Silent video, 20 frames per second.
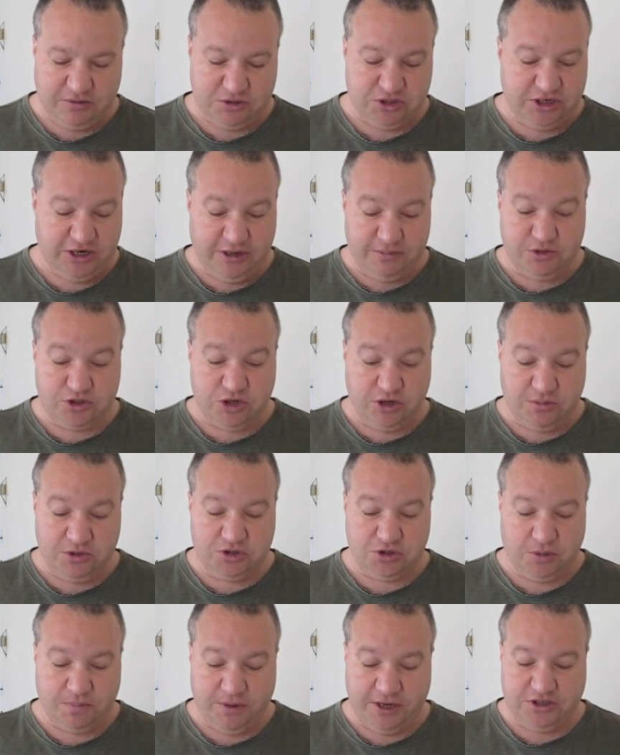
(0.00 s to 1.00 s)

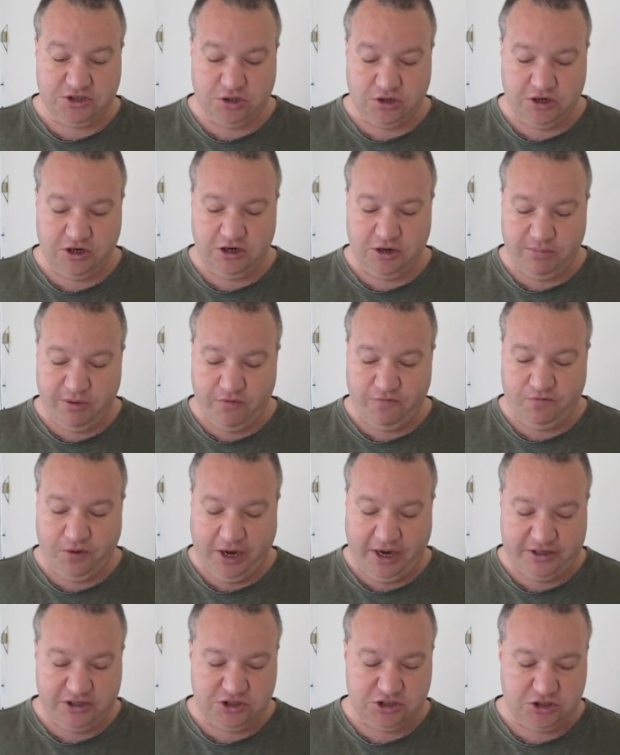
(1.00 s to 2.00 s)
timetables are based on a number of
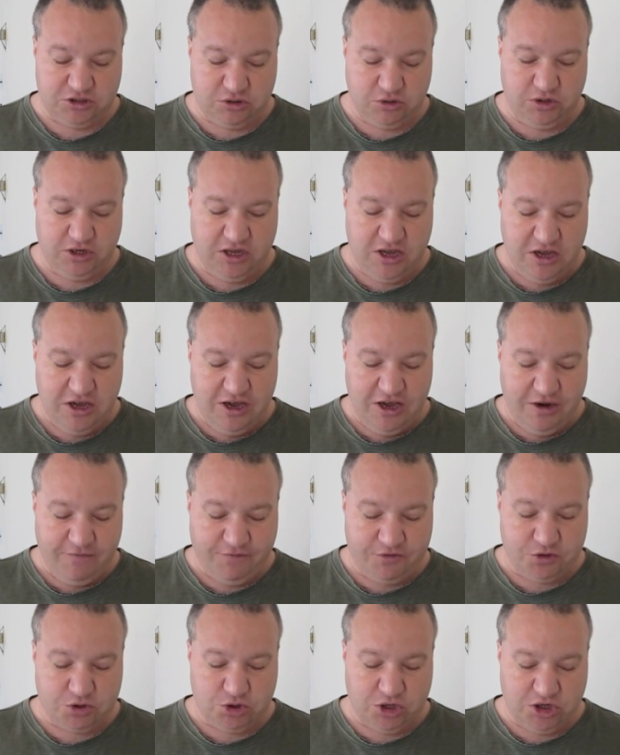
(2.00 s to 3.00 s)
factors, including
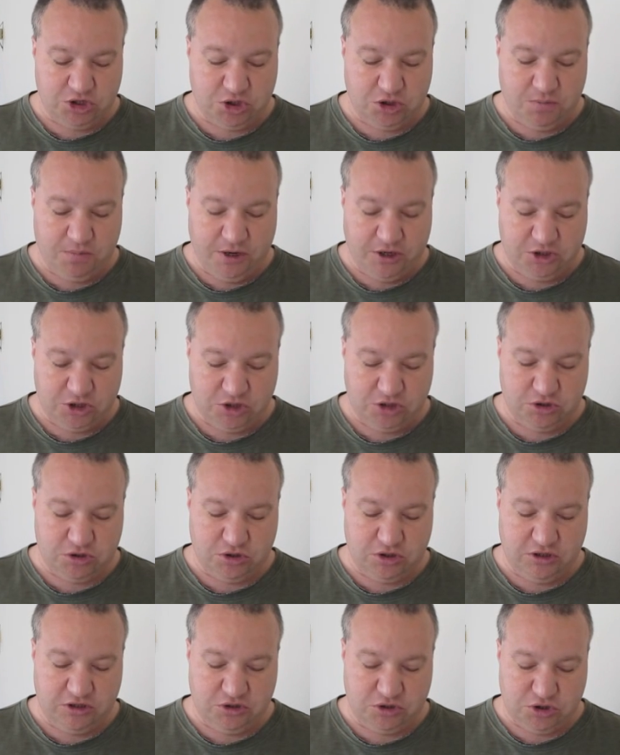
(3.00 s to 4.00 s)
infrastructure, budget,
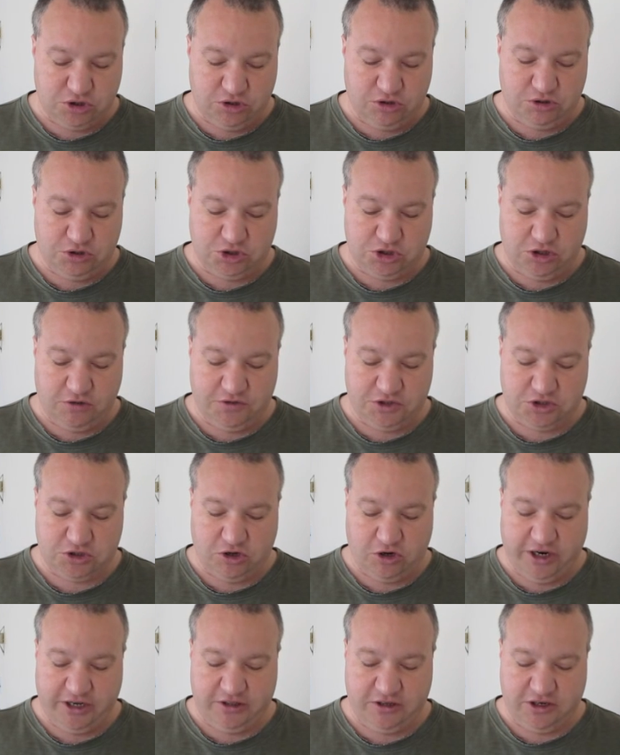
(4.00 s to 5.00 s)
and internal service
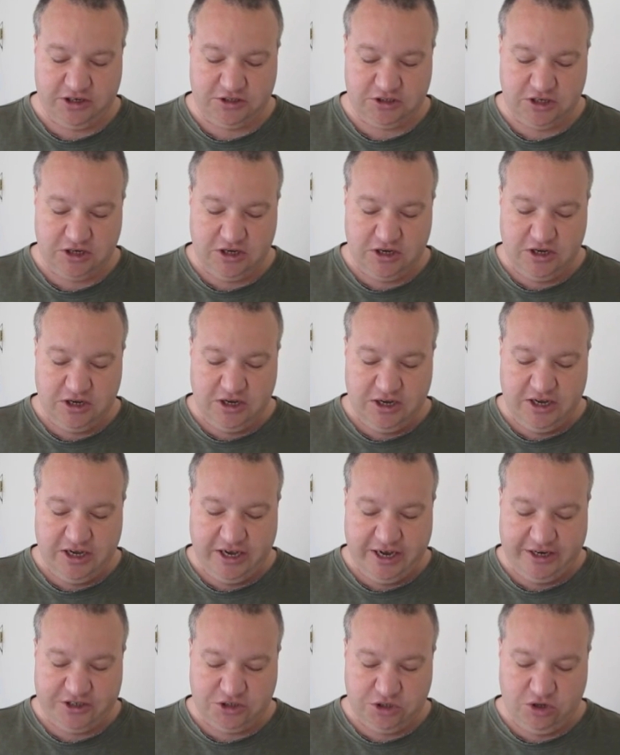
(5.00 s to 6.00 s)
guidelines.
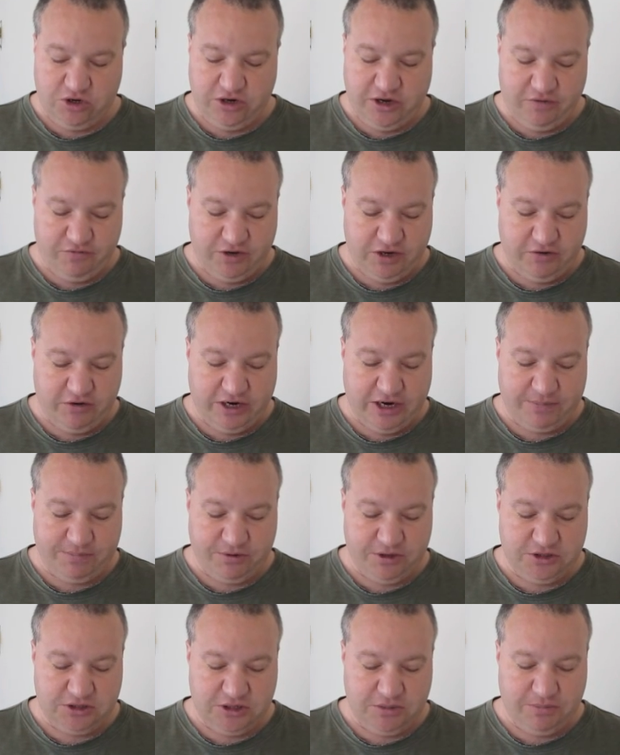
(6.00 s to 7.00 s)
As the Long Island Railroad
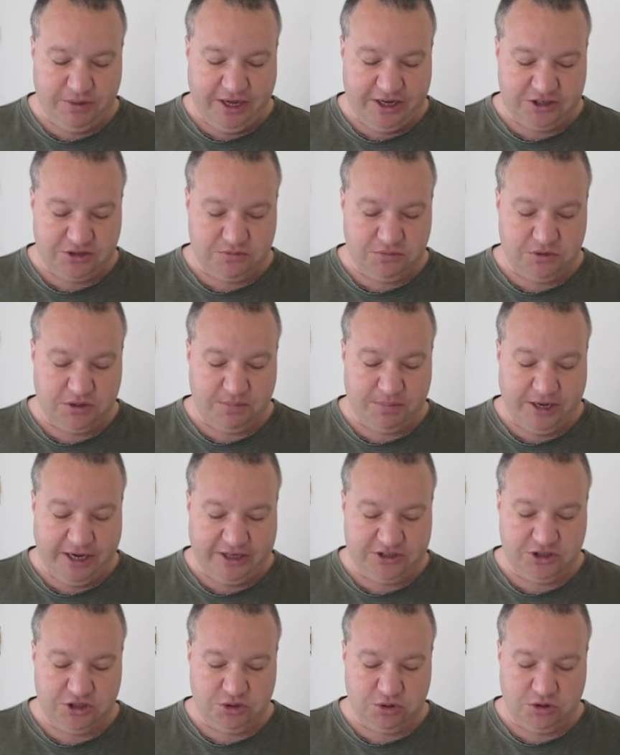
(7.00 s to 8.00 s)
operates at maximum
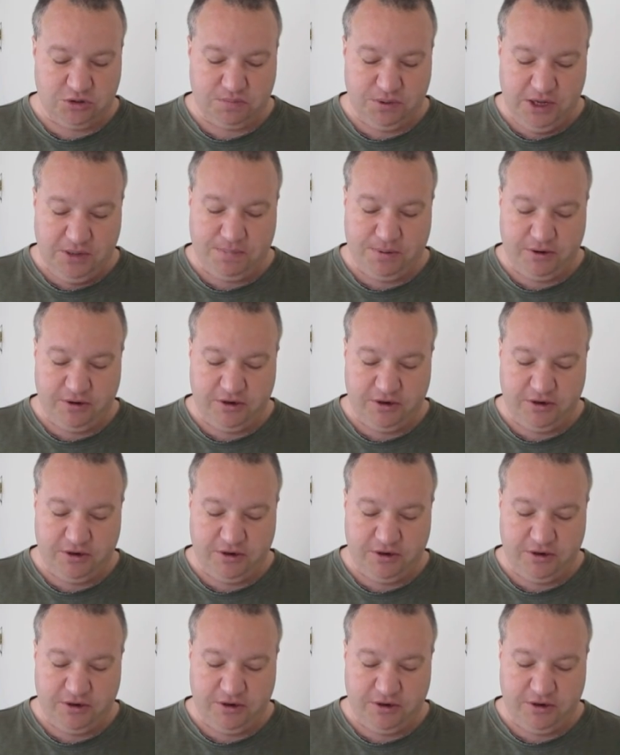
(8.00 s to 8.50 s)
capacity during peak